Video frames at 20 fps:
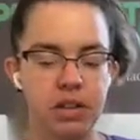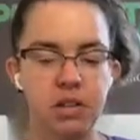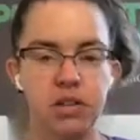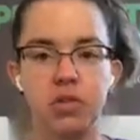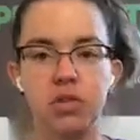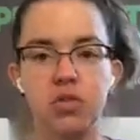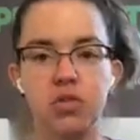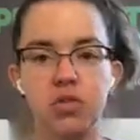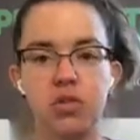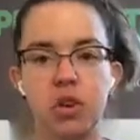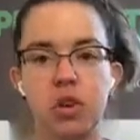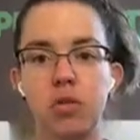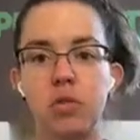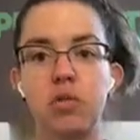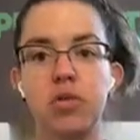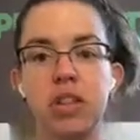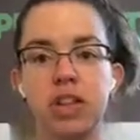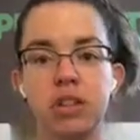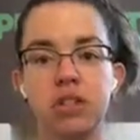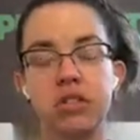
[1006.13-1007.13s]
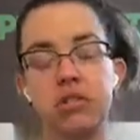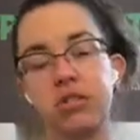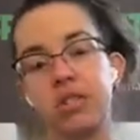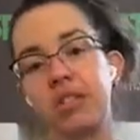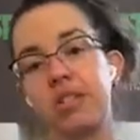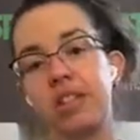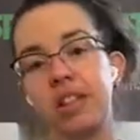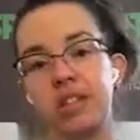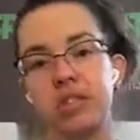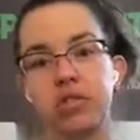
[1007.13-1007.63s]
So these are
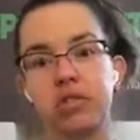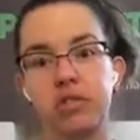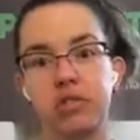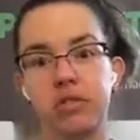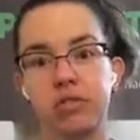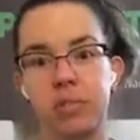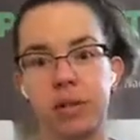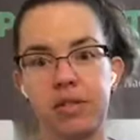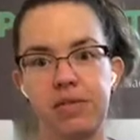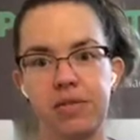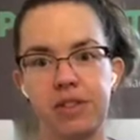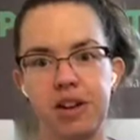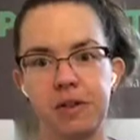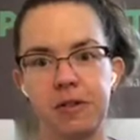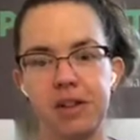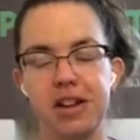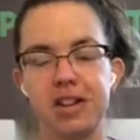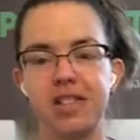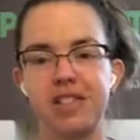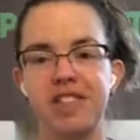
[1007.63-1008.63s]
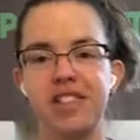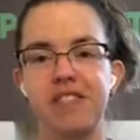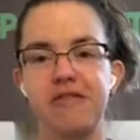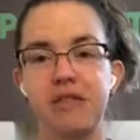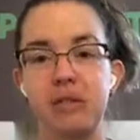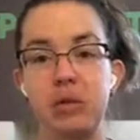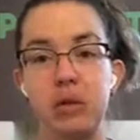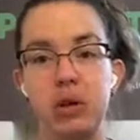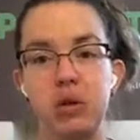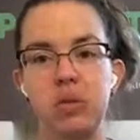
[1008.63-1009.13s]
two of my favorites, even
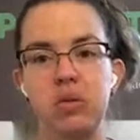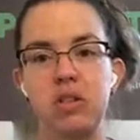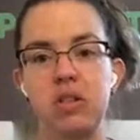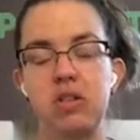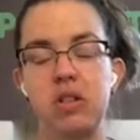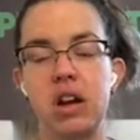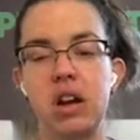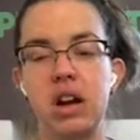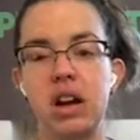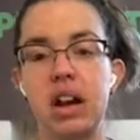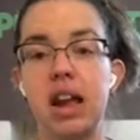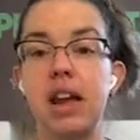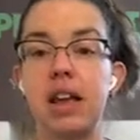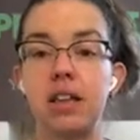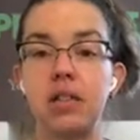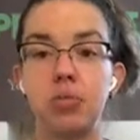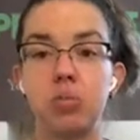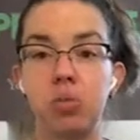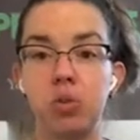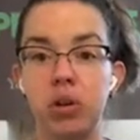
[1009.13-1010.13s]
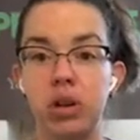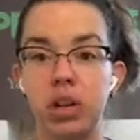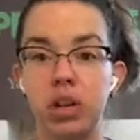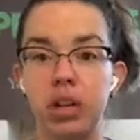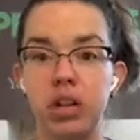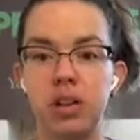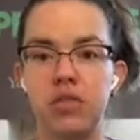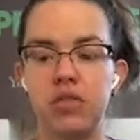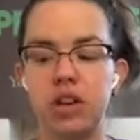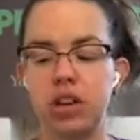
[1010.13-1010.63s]
though they're not as pretty
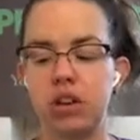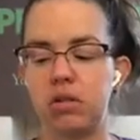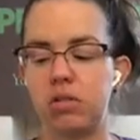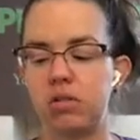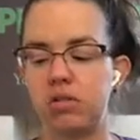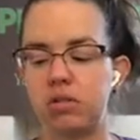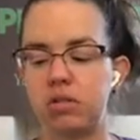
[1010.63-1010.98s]
and they don't